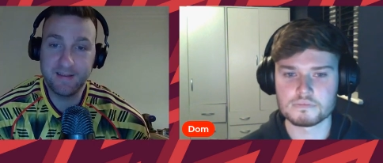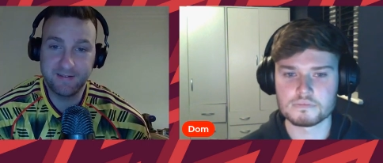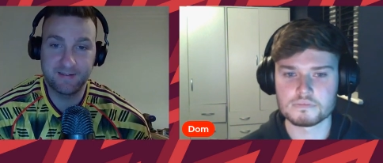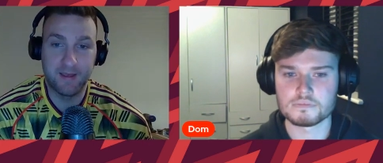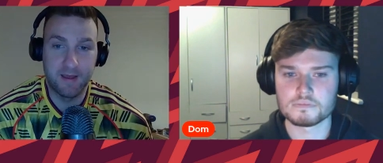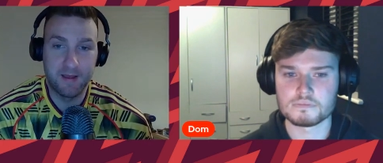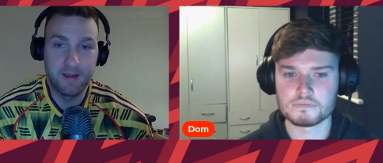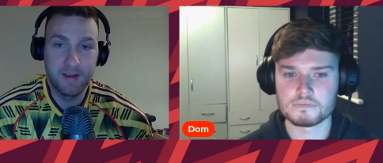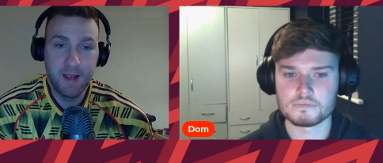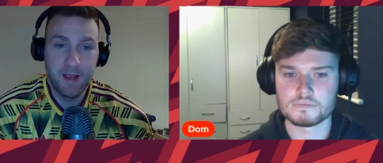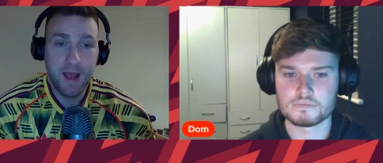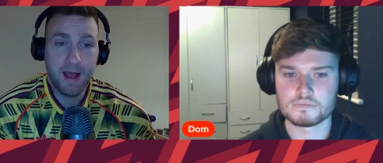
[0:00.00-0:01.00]
Speaker 1: Leicester.
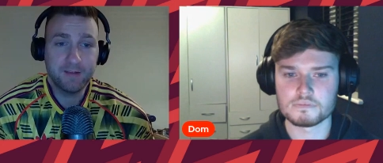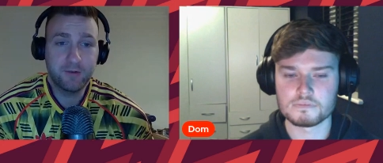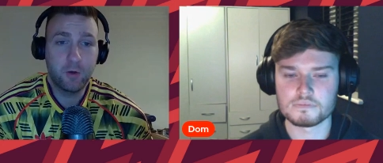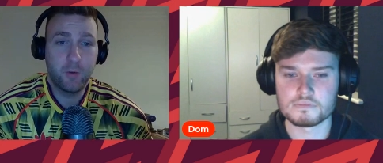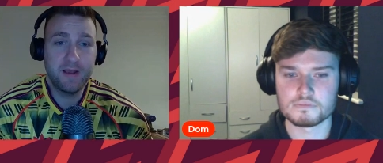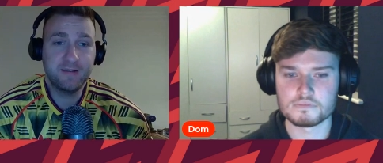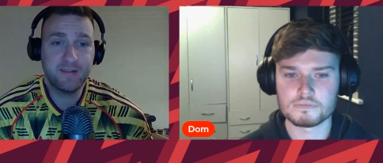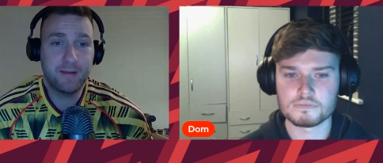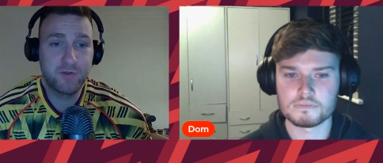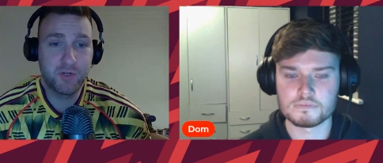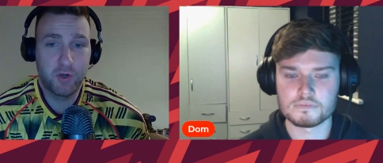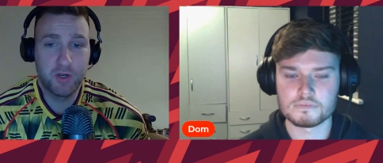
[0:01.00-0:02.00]
As always,
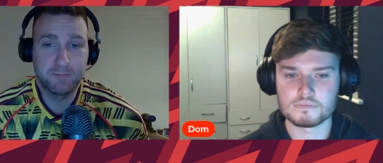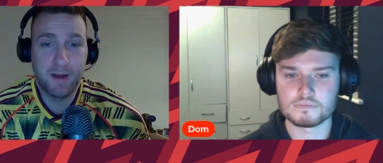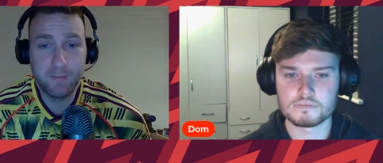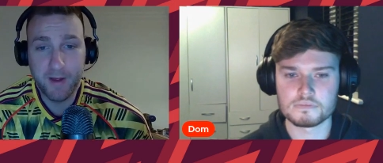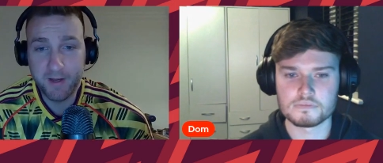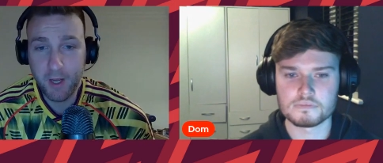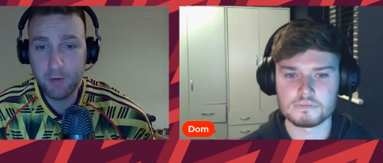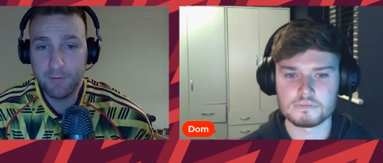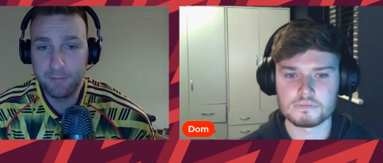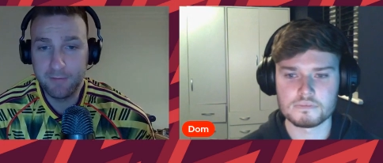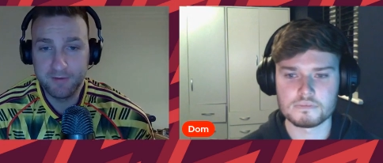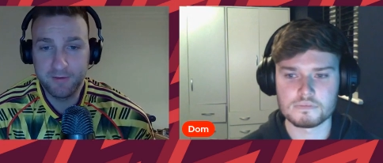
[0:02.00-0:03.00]
I'm joined by my
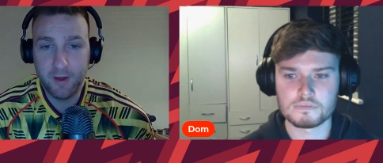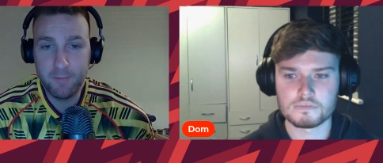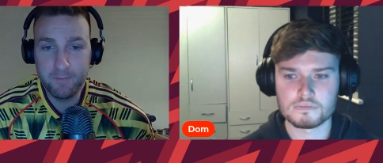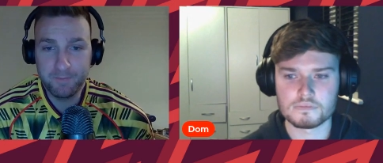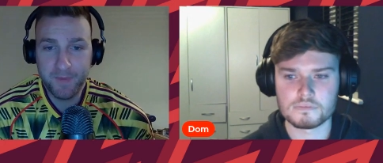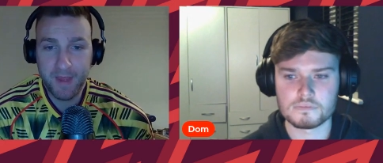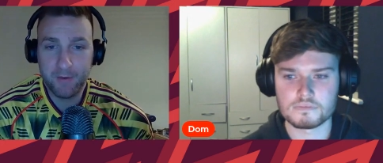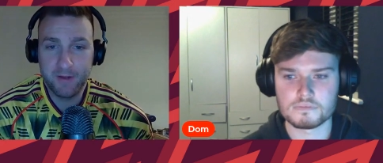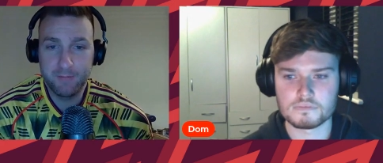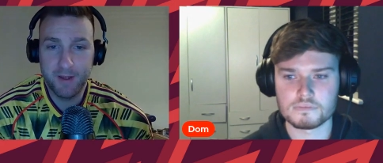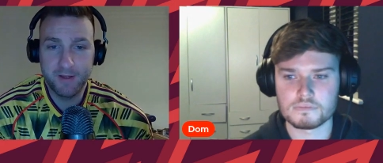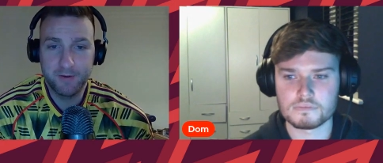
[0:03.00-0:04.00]
co-rambler, Dom. How
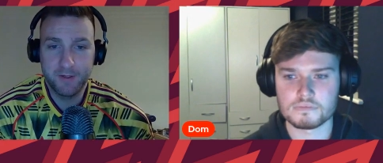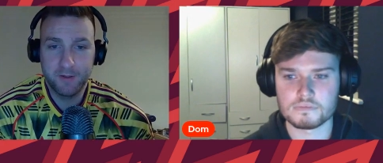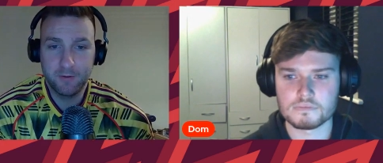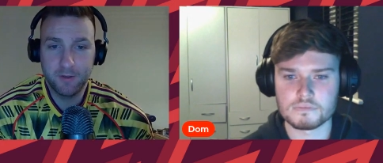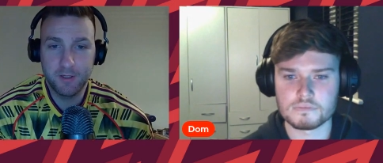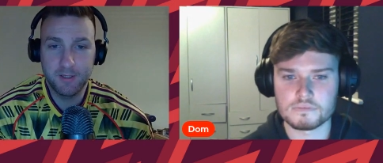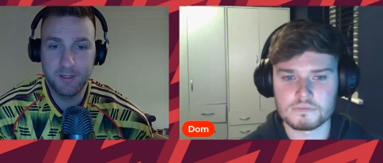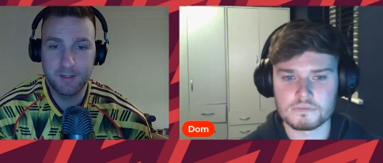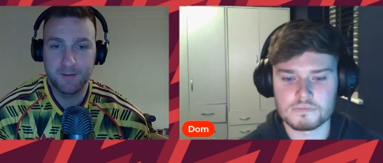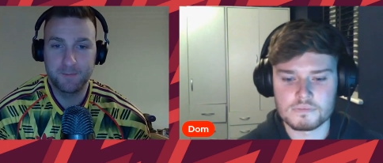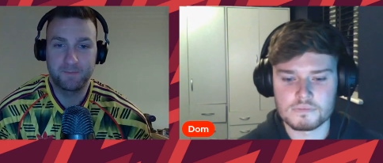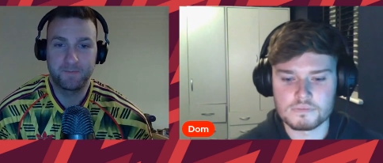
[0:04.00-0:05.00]
are you, mate? You, you all good?
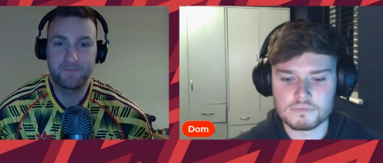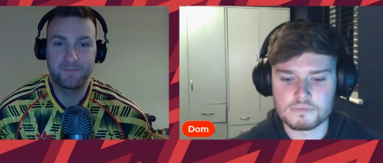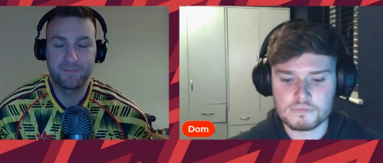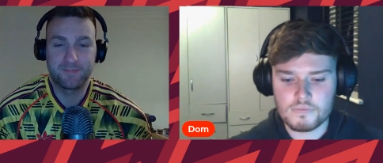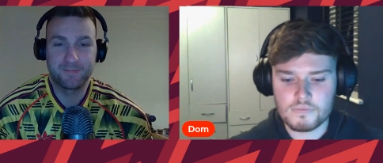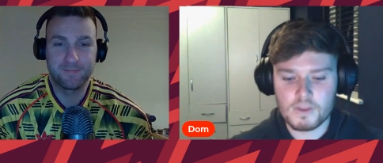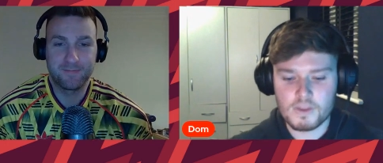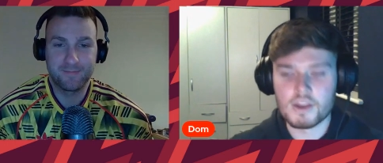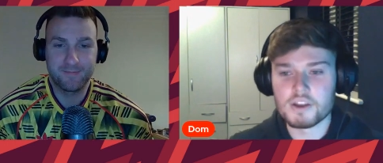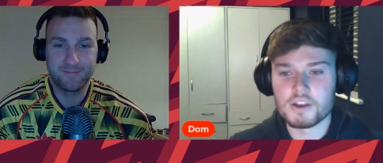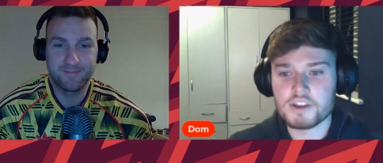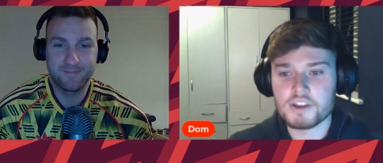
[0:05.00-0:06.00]

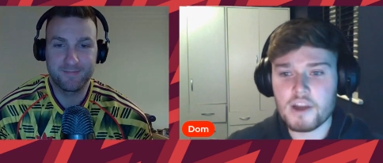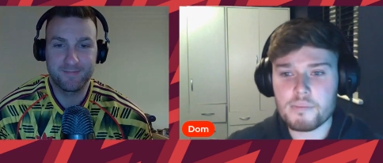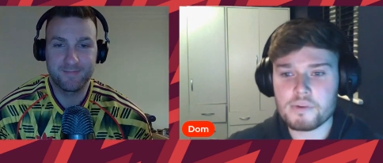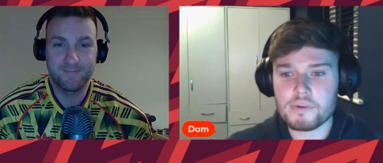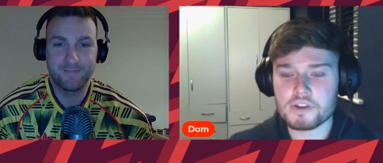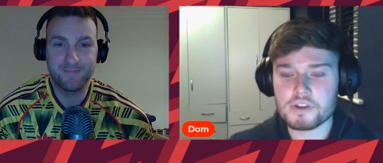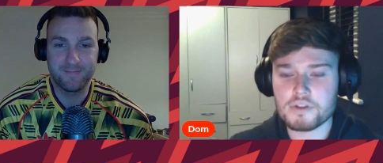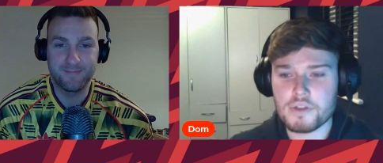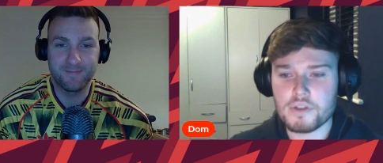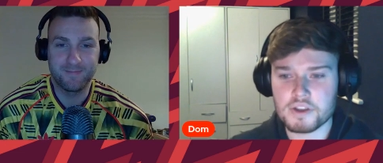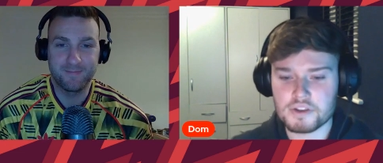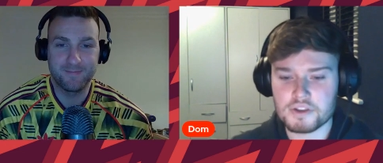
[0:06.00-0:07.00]
Speaker 2: Yeah, I'm pretty good,
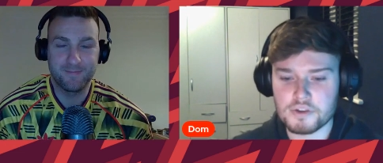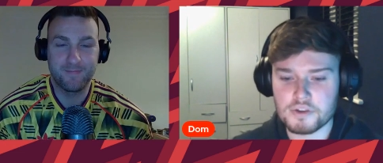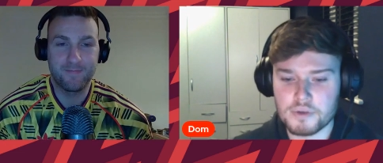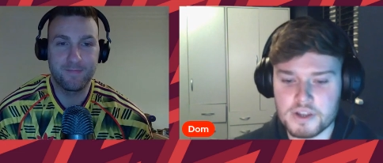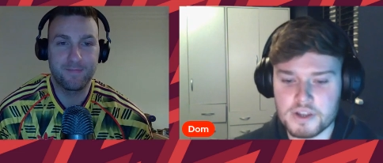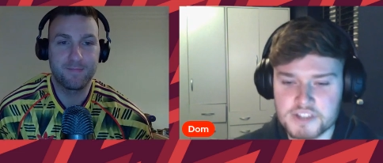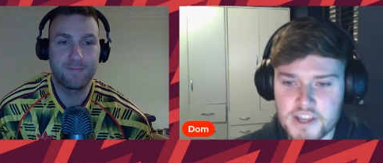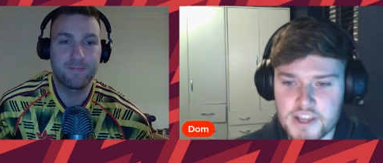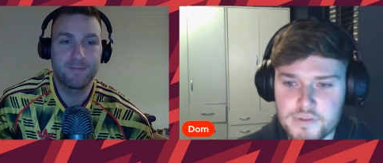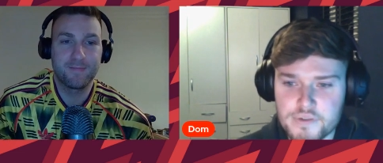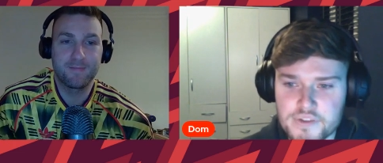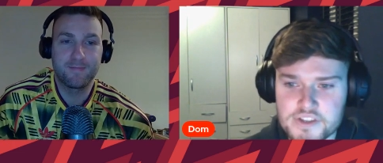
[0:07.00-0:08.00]
thank you, uh,
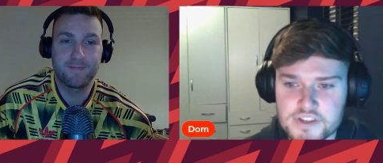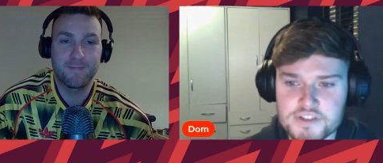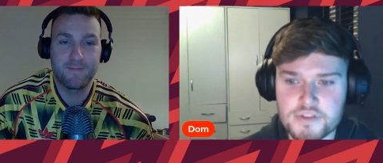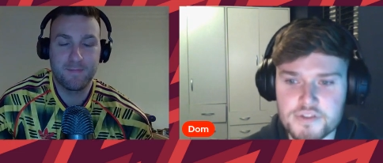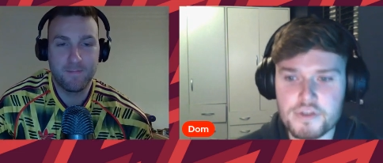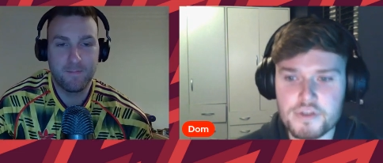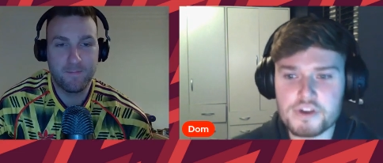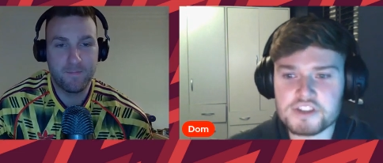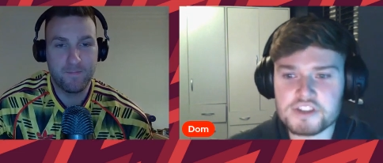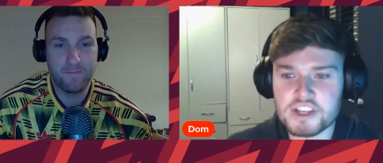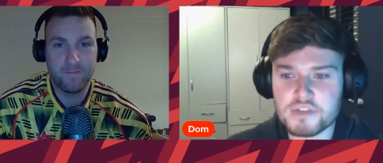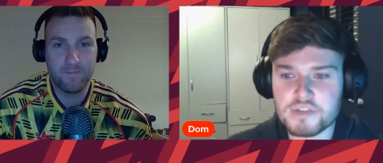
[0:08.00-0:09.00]
Dave. It's
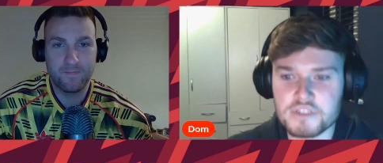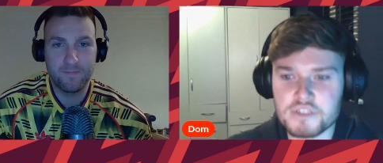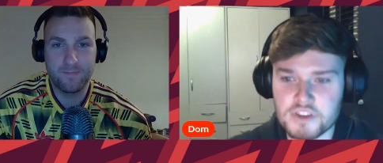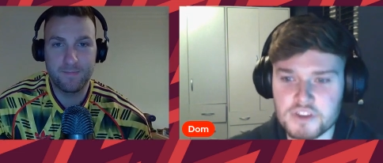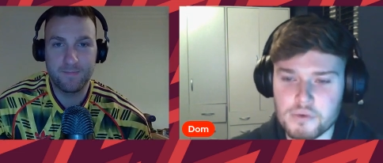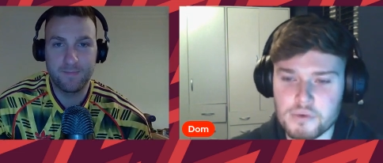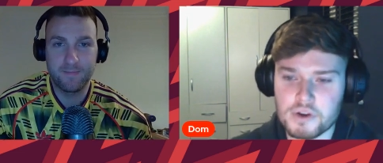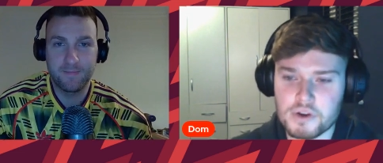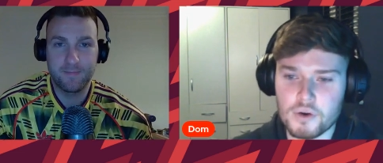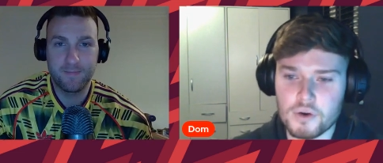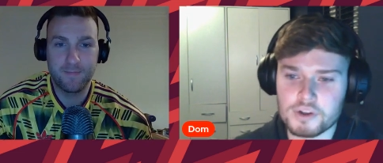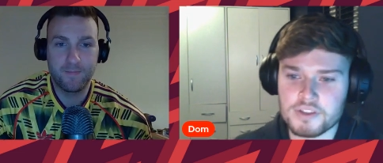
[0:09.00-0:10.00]
Thursday evening that we're
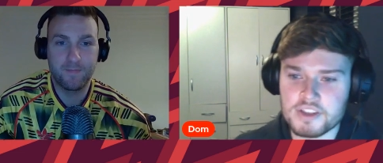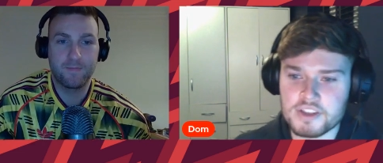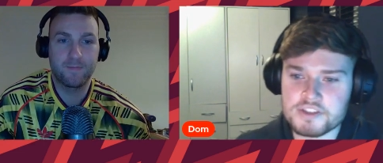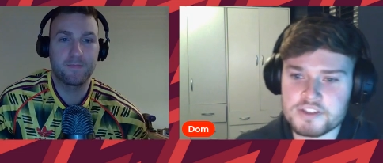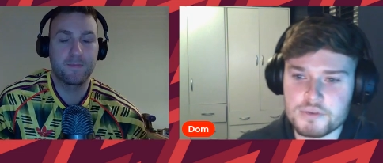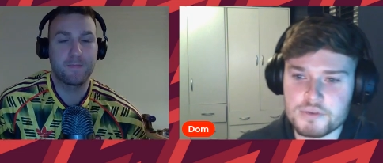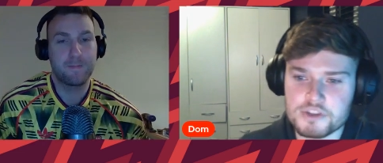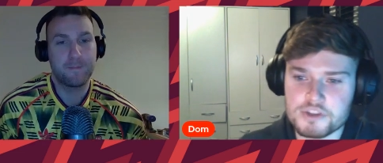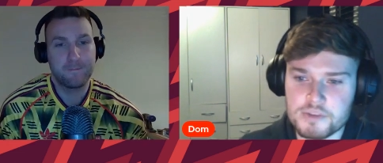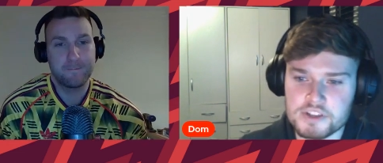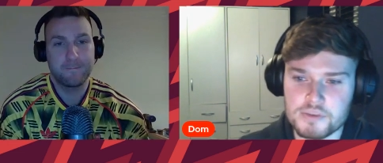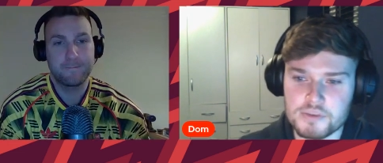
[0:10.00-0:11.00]
recording this, which
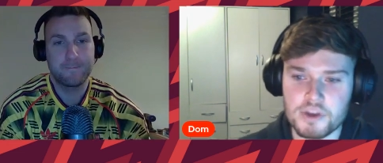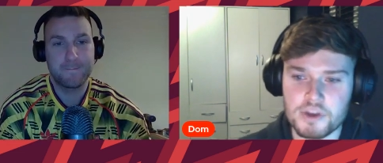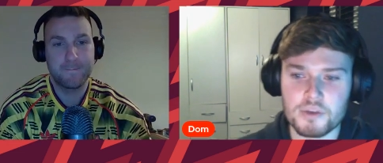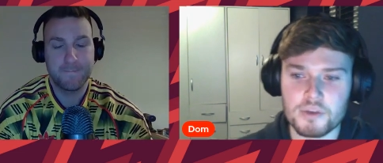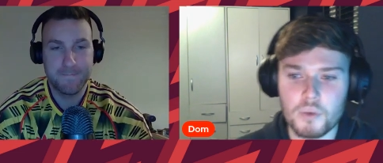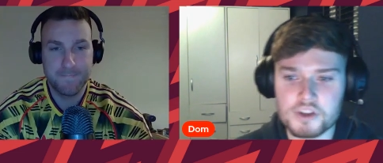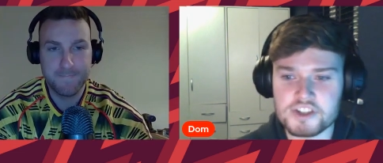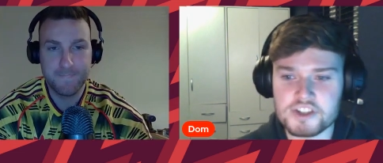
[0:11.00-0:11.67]
means we're one